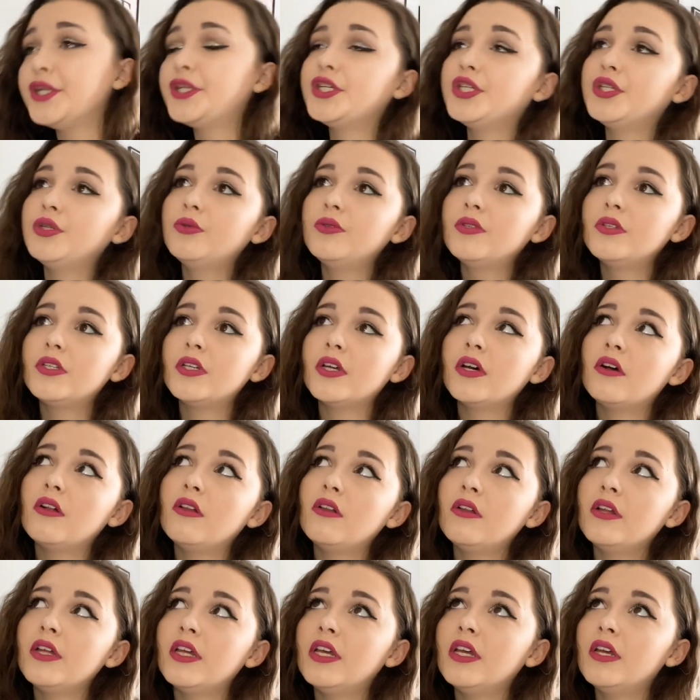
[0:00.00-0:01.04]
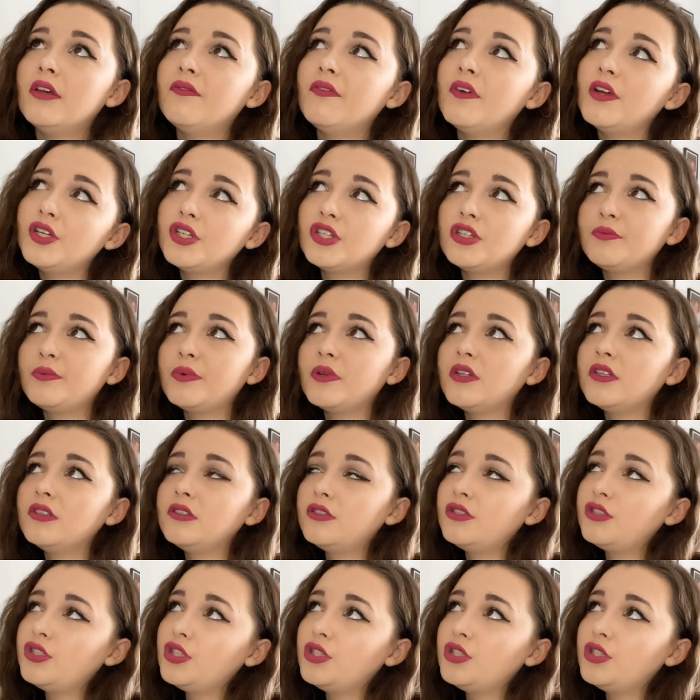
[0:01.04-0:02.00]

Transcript: Do you still eat vegetables?